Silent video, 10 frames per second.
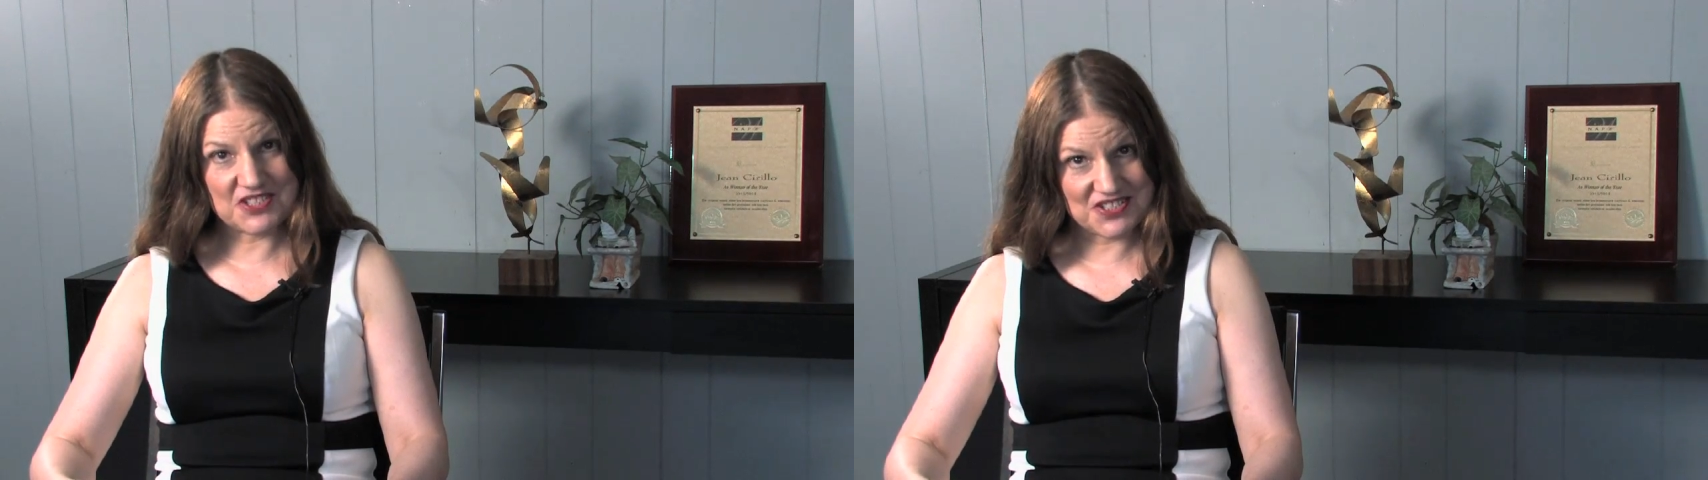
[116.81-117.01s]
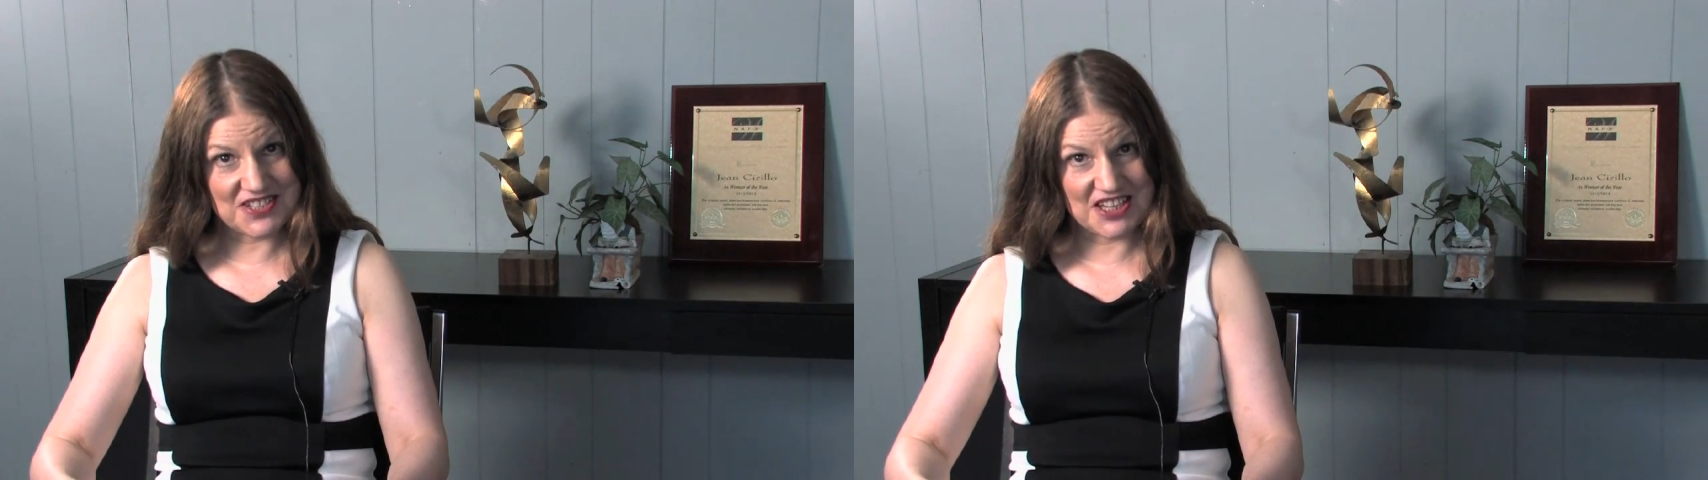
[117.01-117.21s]

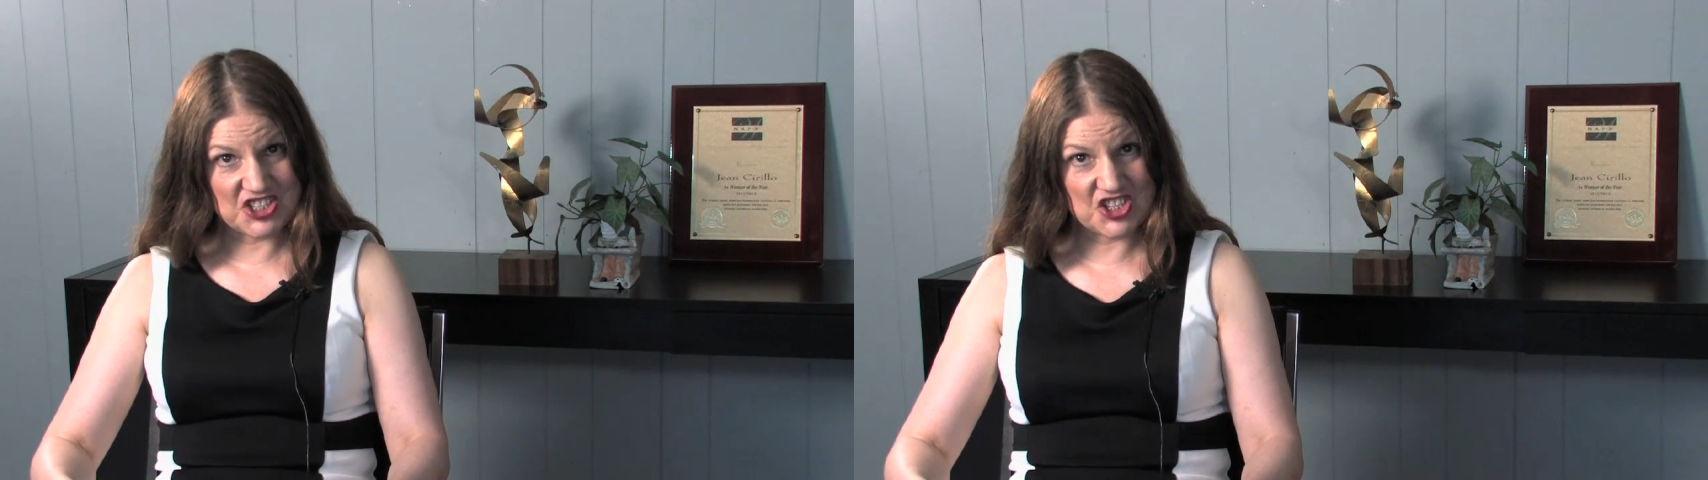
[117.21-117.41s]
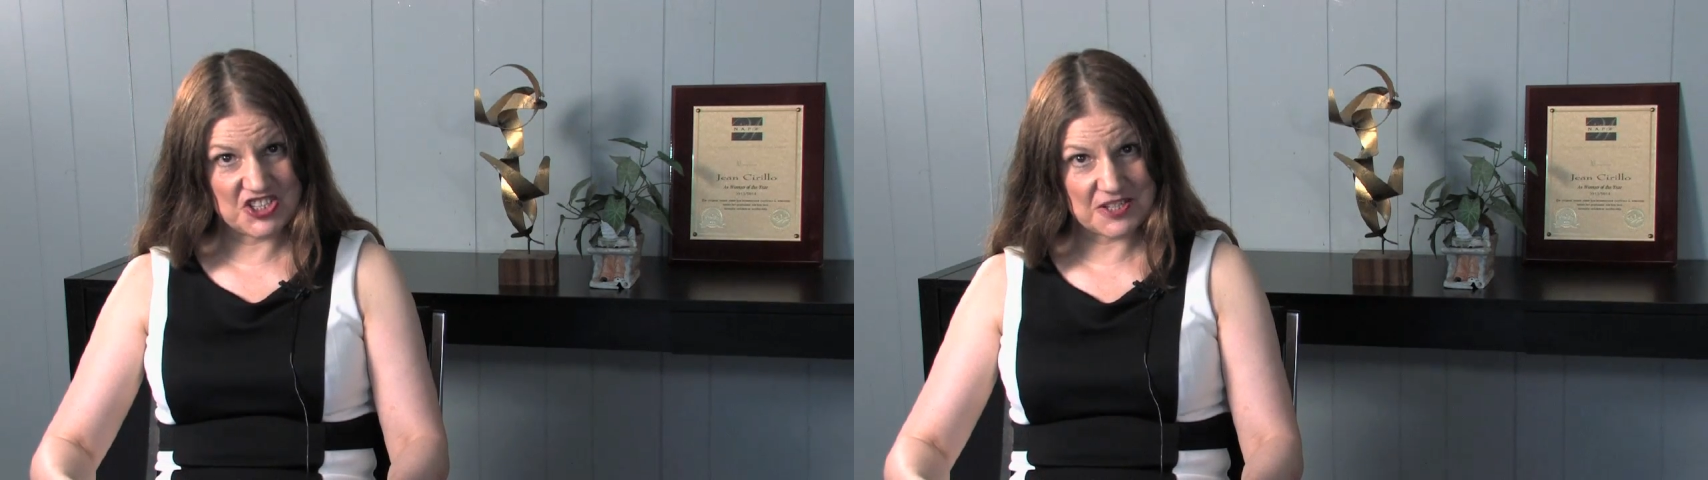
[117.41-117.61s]

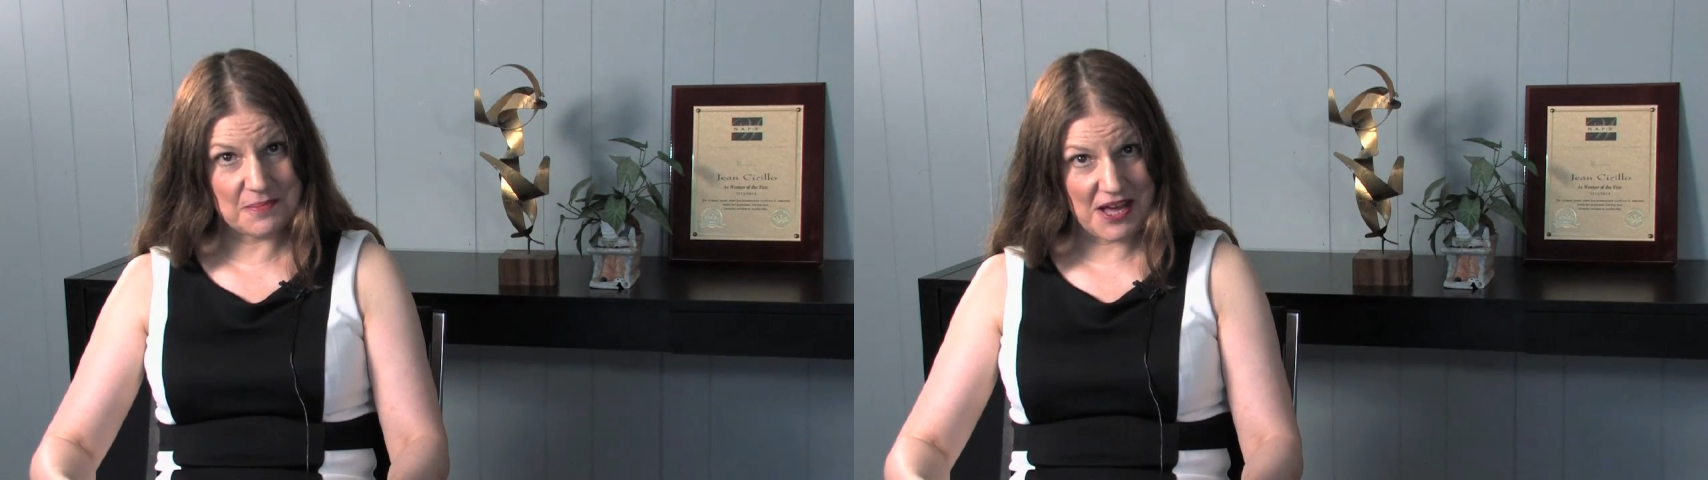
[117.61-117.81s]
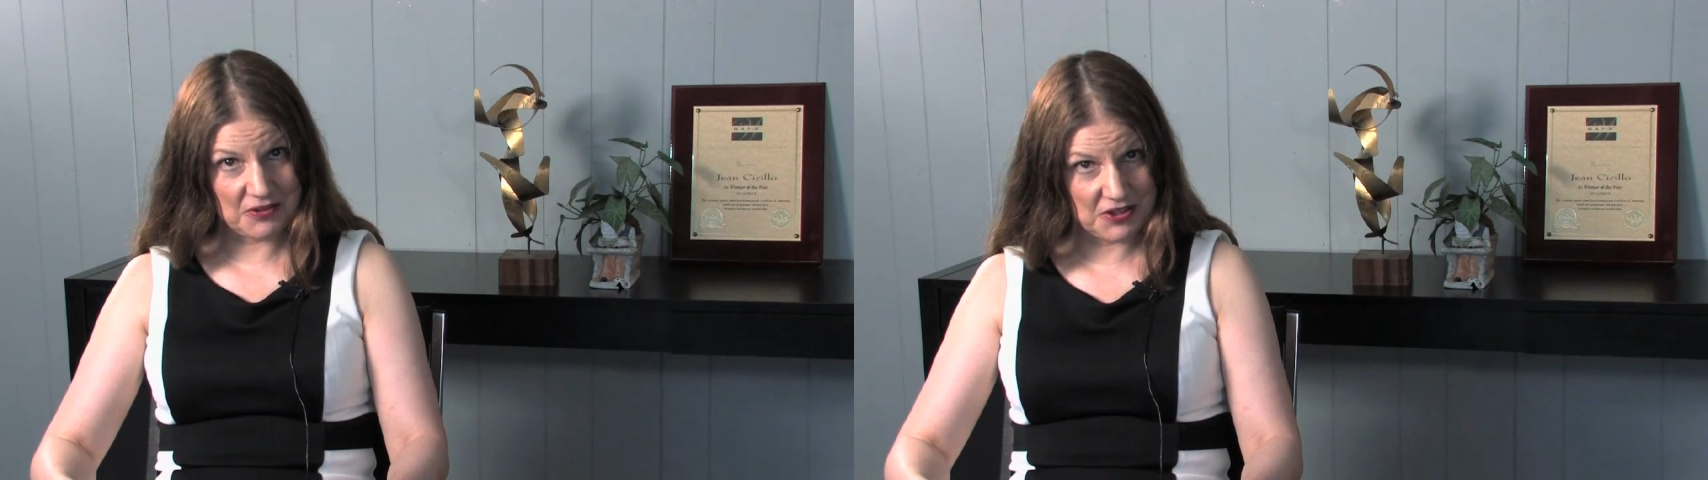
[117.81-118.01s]
discussions
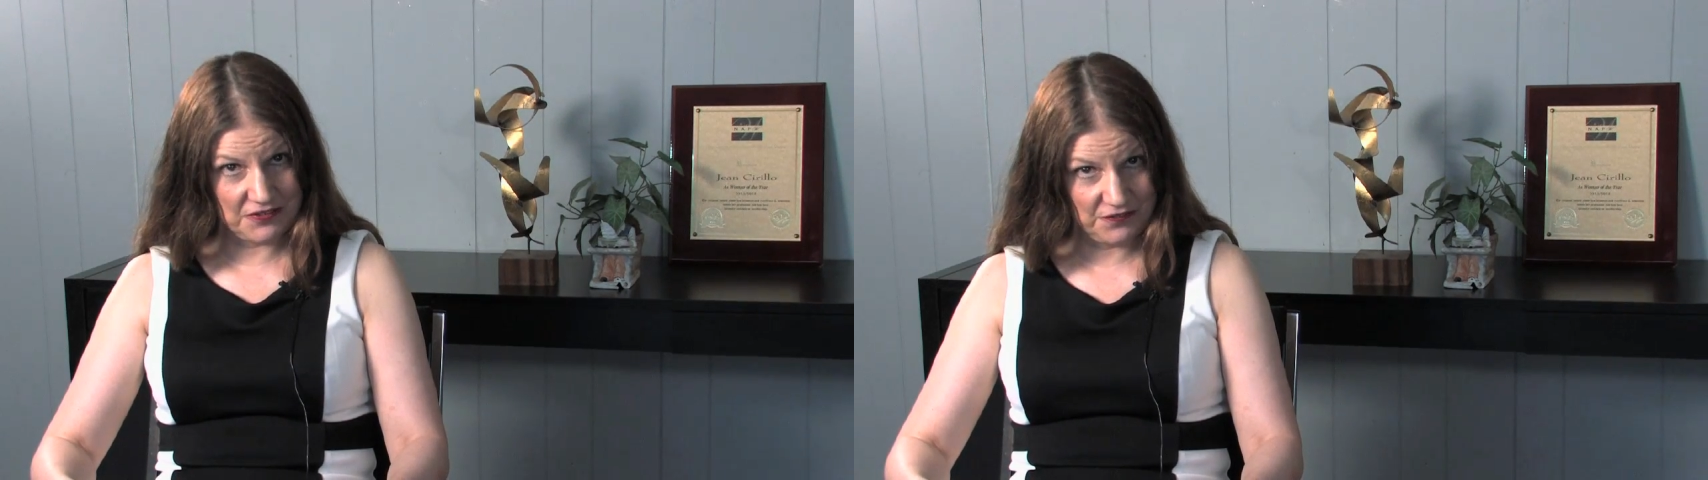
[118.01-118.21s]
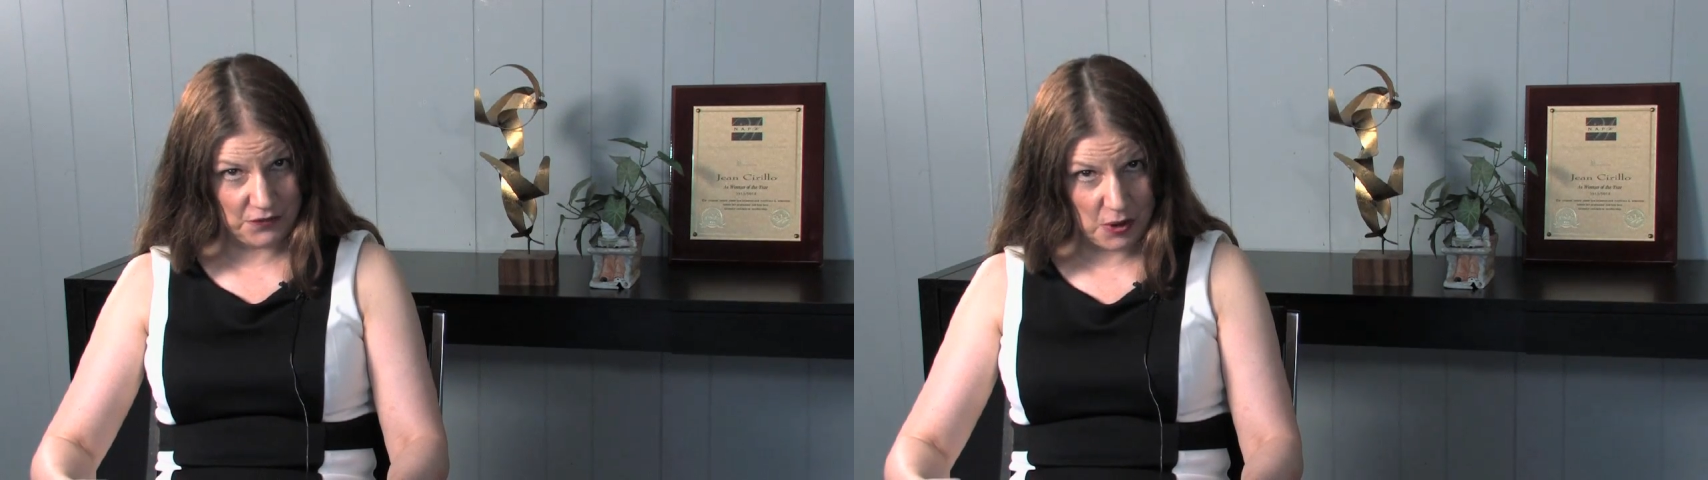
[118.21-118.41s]
about
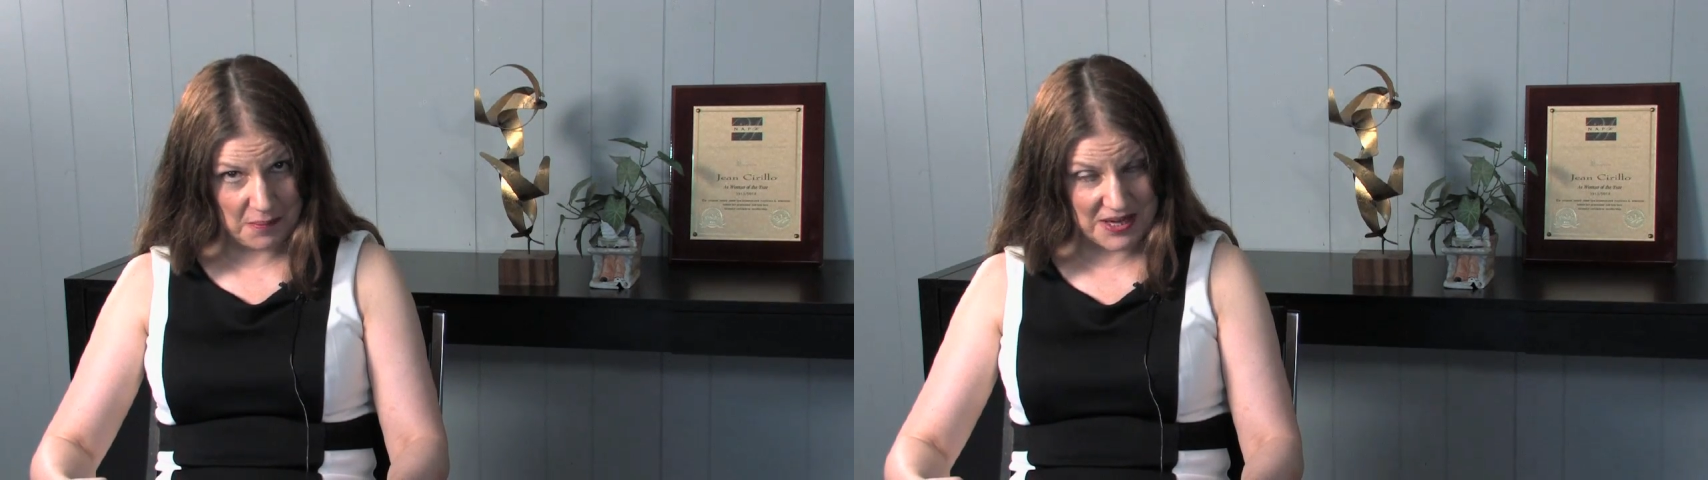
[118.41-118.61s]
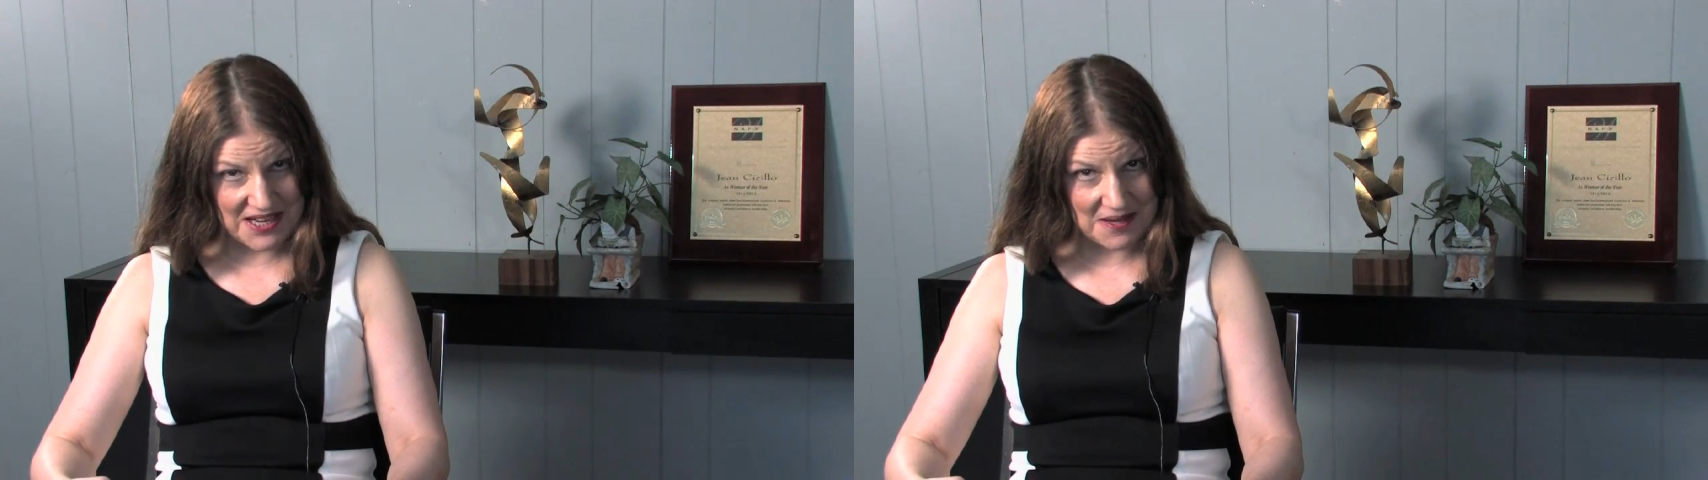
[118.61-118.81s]

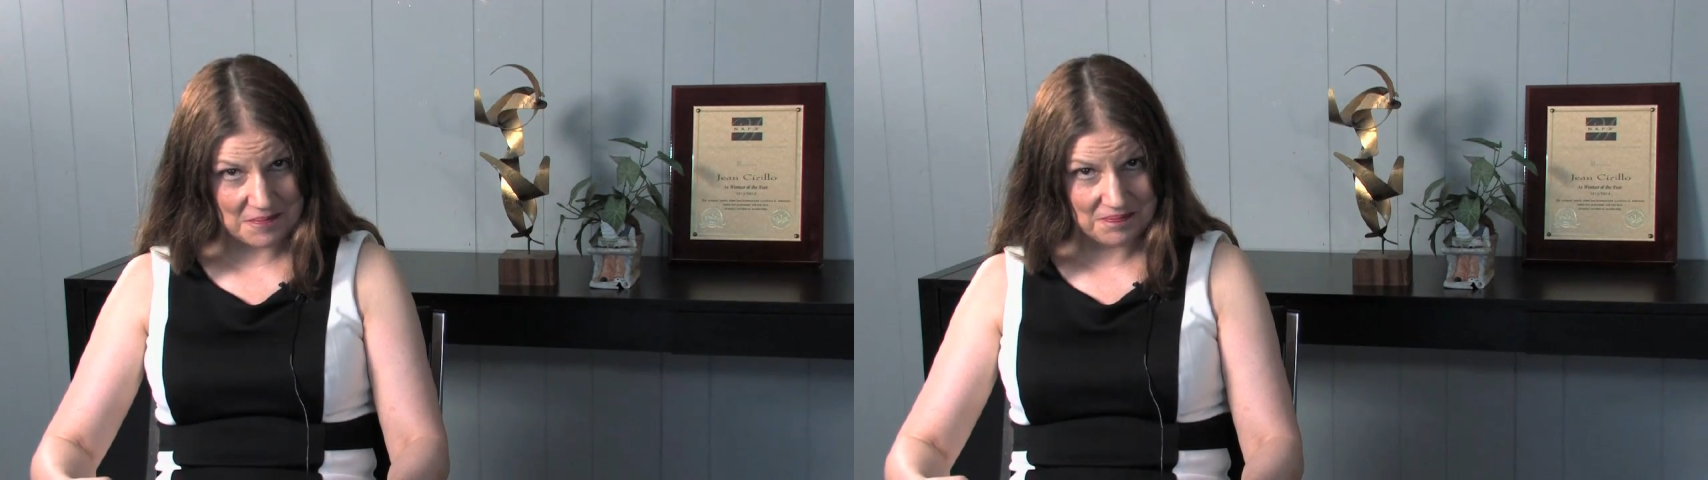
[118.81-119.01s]
conformity.